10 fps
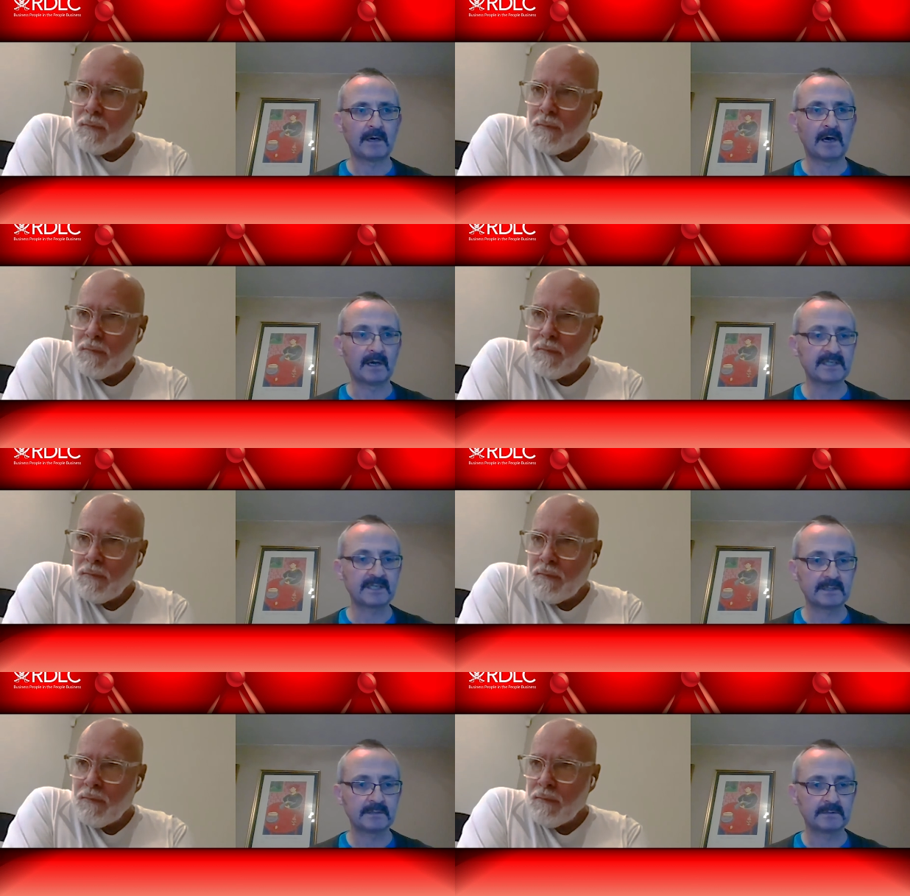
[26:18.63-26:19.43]

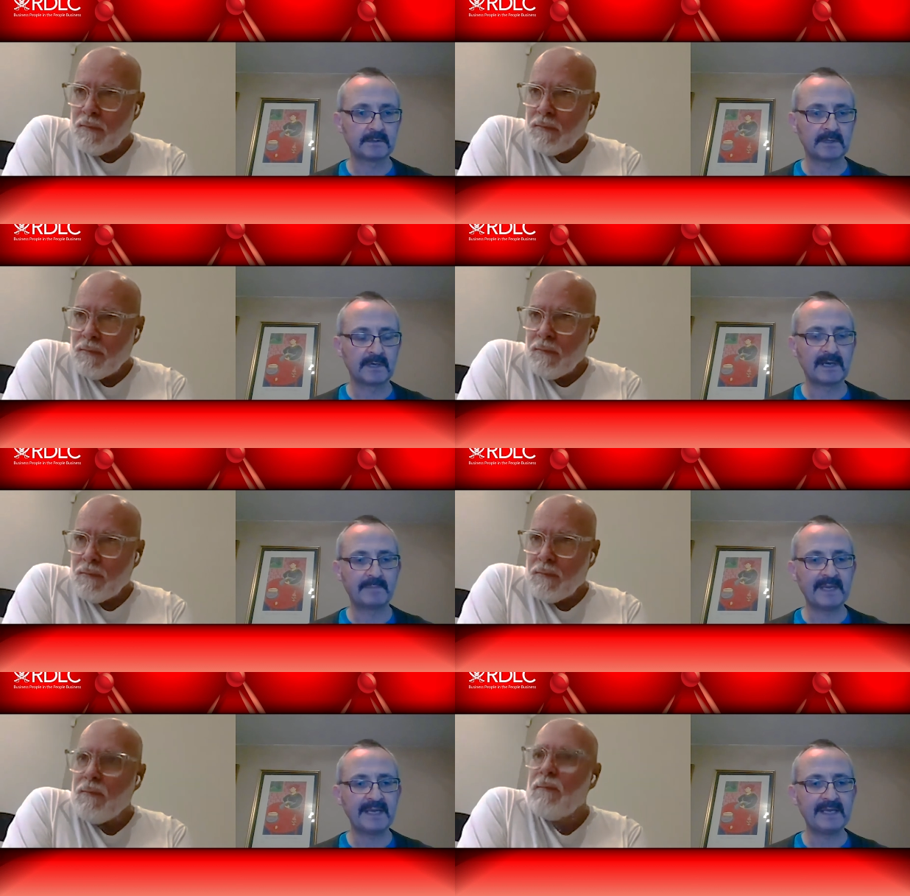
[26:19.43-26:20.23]
Speaker 1: us and
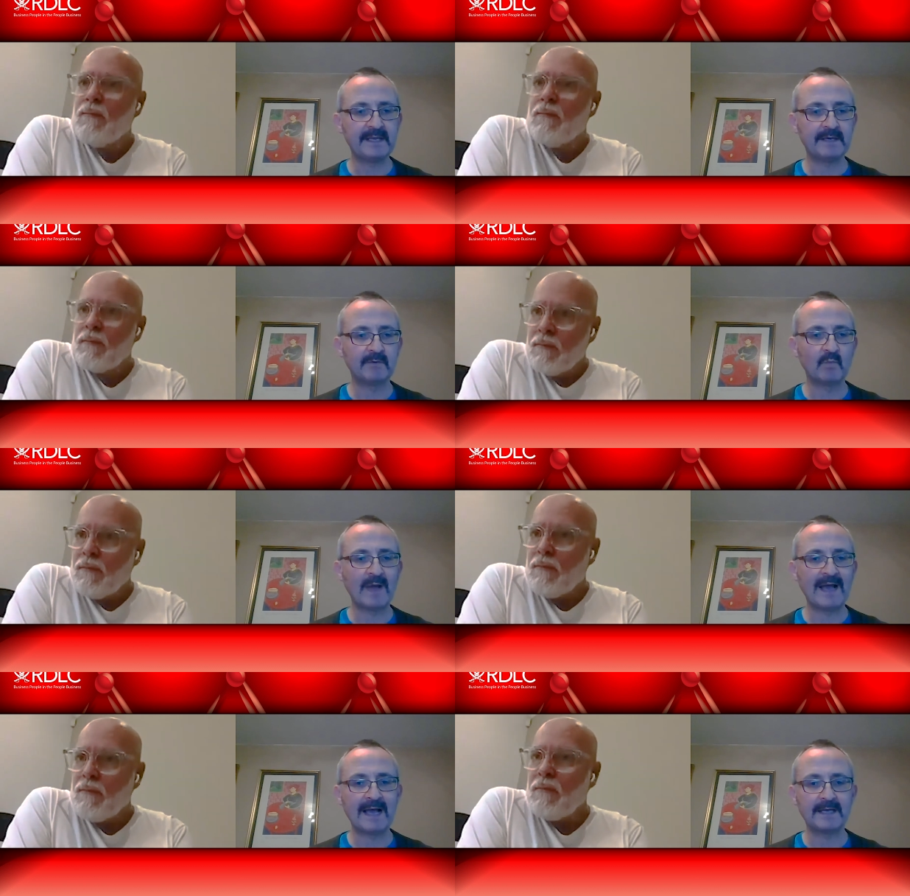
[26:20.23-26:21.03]
be
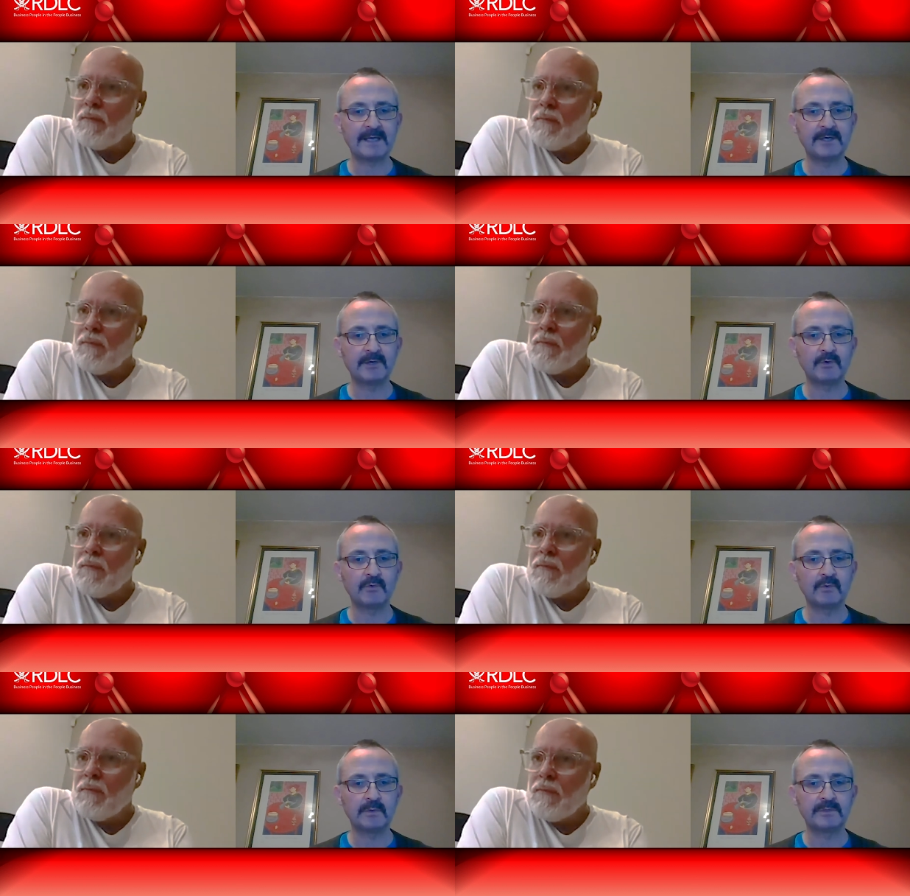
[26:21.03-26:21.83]
where
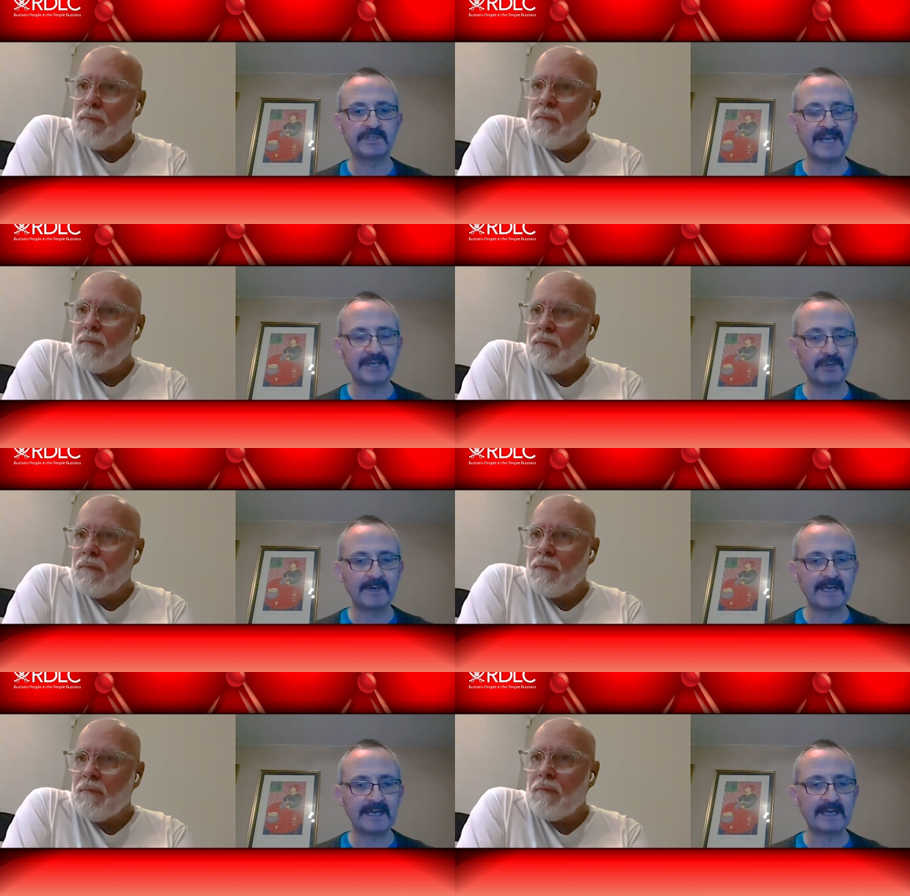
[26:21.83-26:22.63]
you
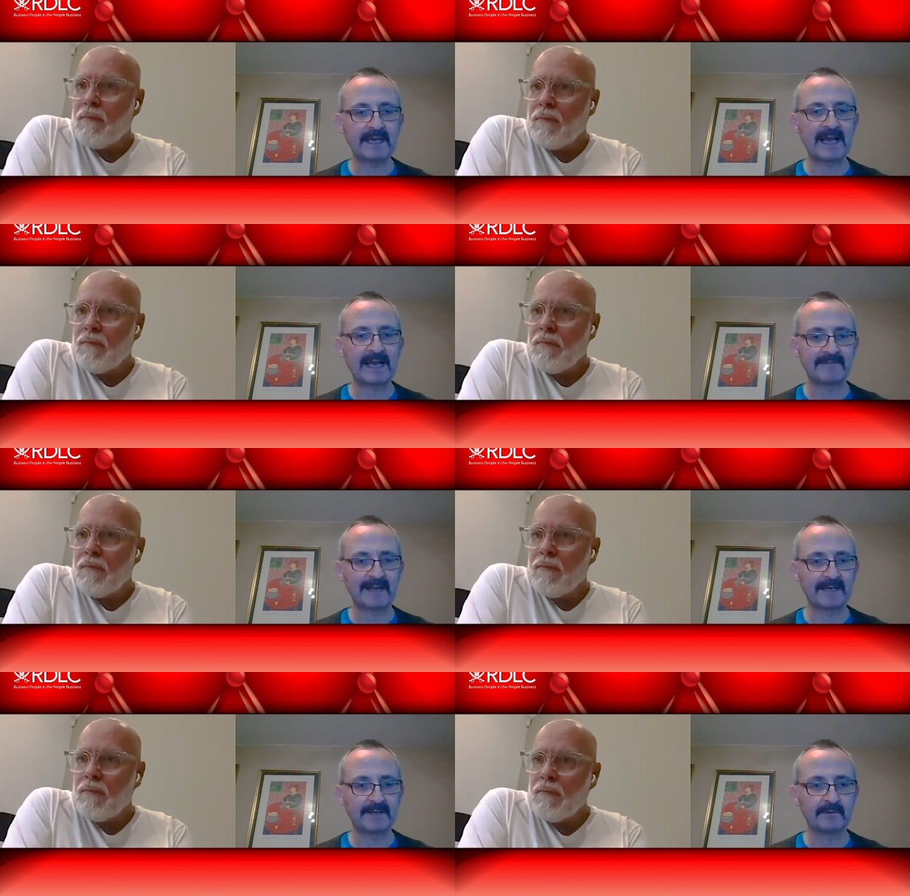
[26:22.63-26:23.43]
genuinely add
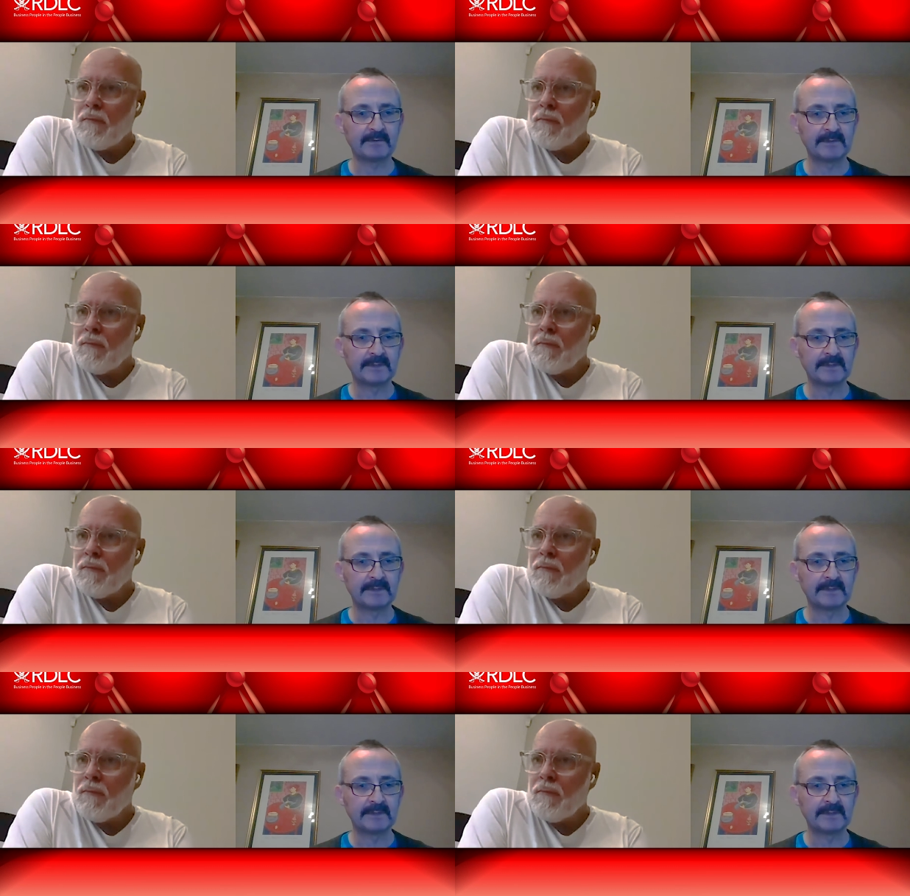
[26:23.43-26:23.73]
value.